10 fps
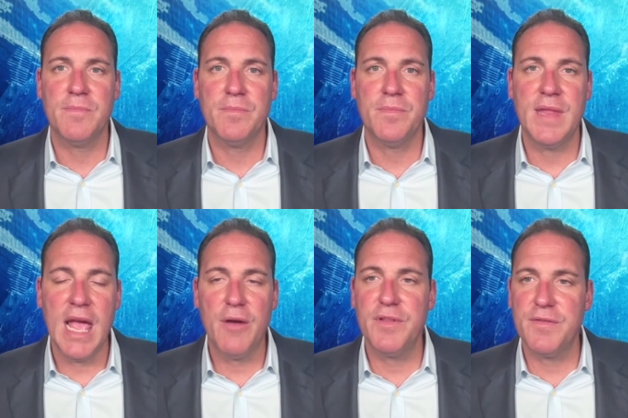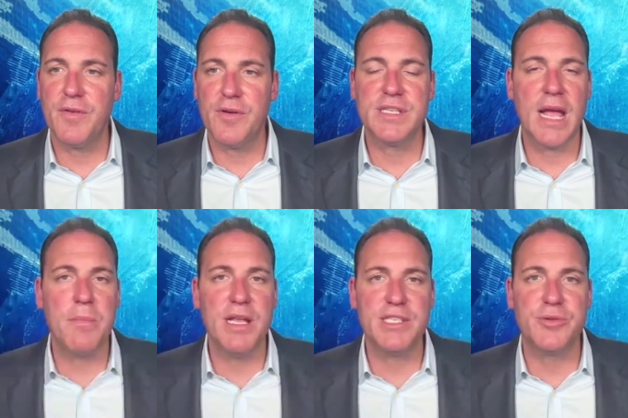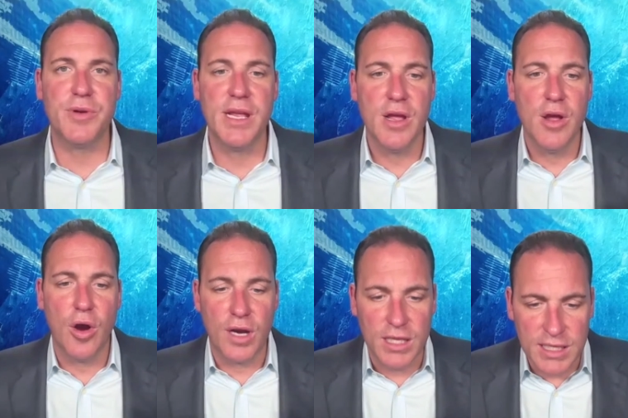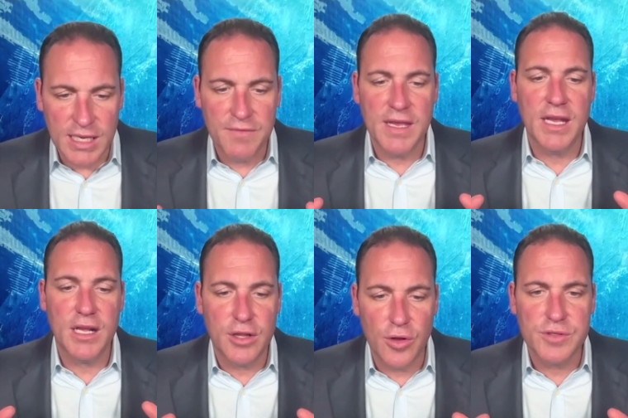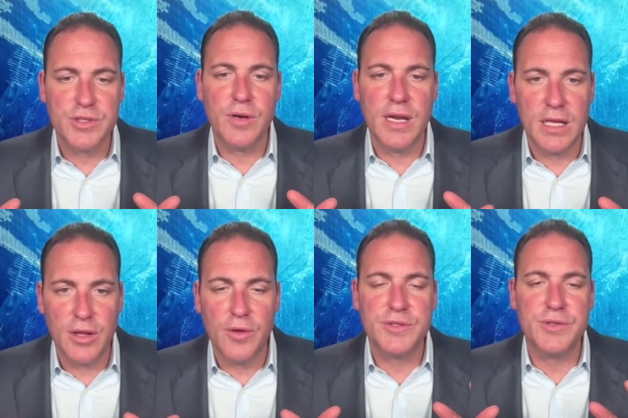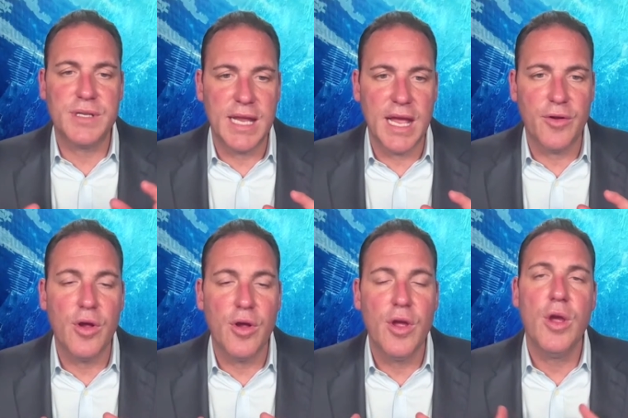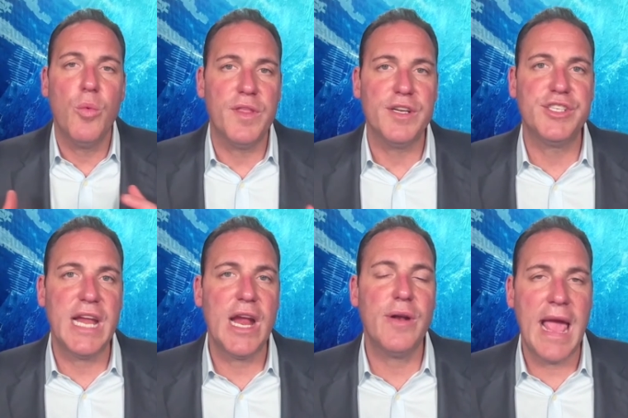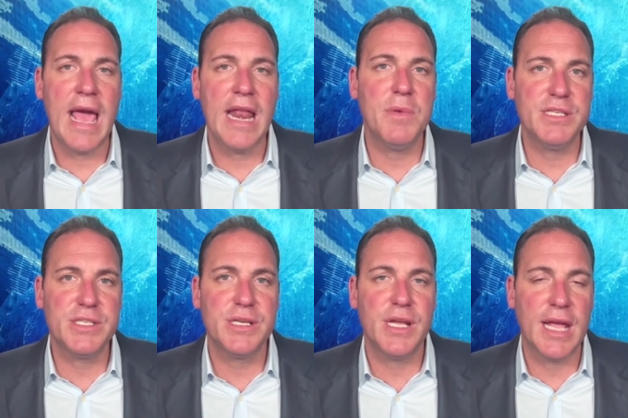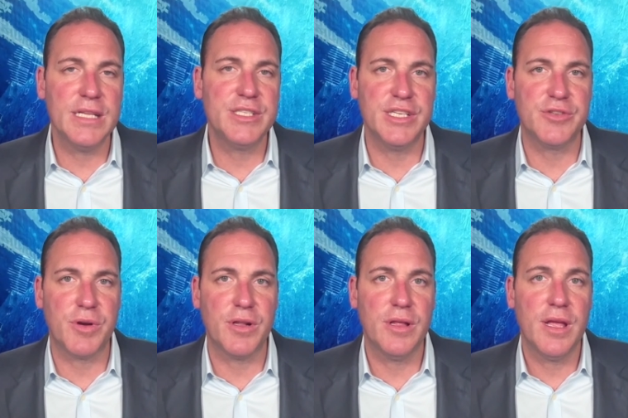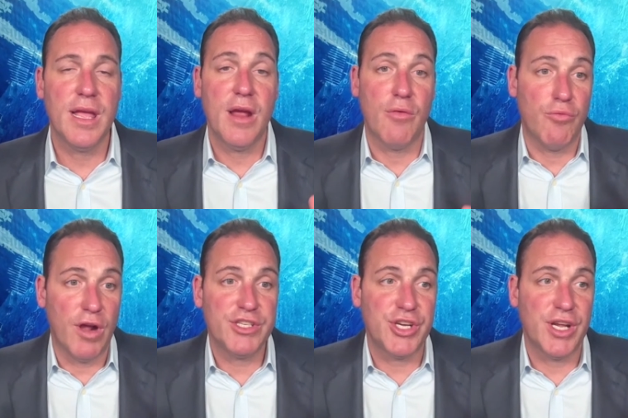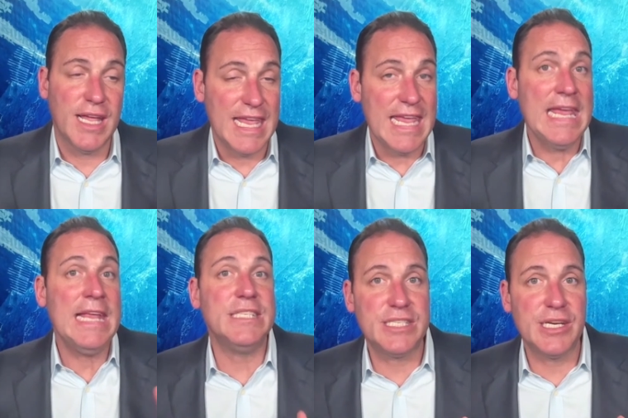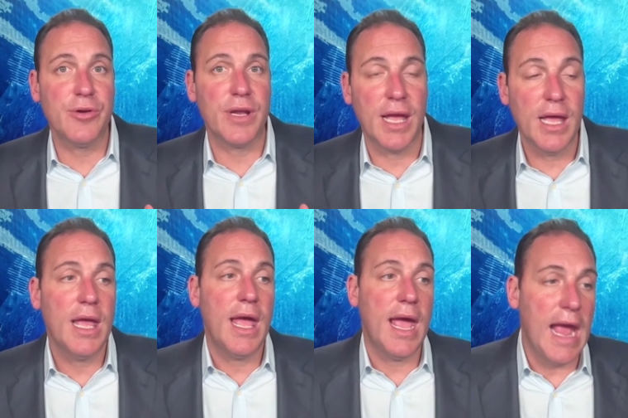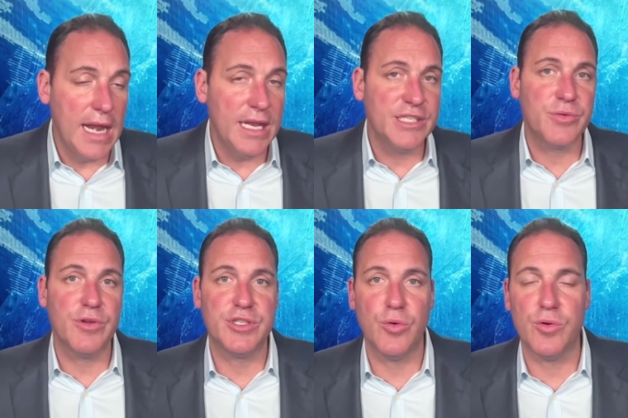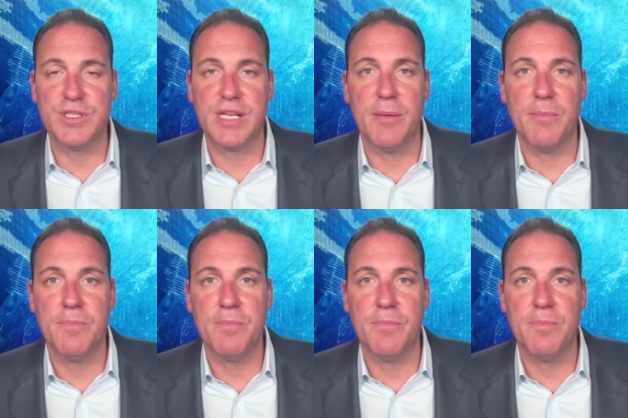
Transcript: Now, for the first time in history, are cleaving closer and closer together with a shared animus against Israel, Russia in Syria at Israel's doorstep.